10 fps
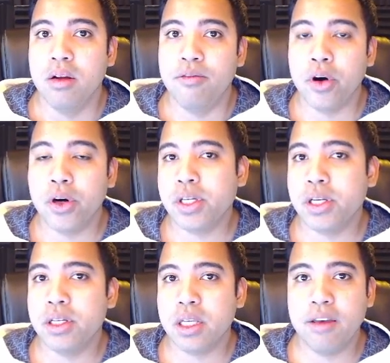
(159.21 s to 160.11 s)

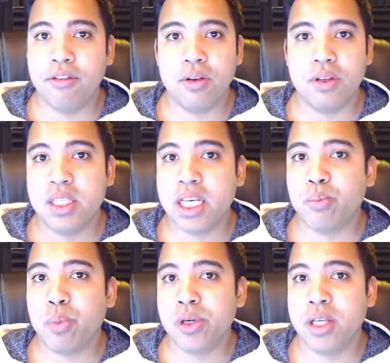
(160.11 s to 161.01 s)
versus if
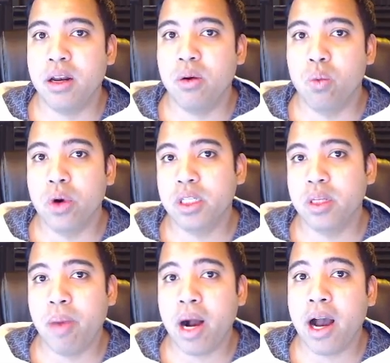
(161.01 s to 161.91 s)
6% were to
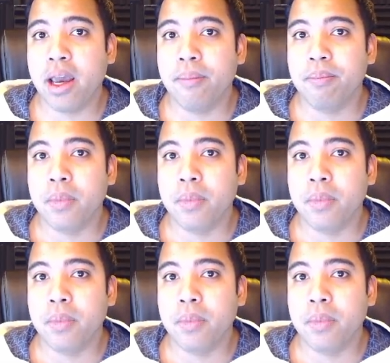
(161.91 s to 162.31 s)
buy.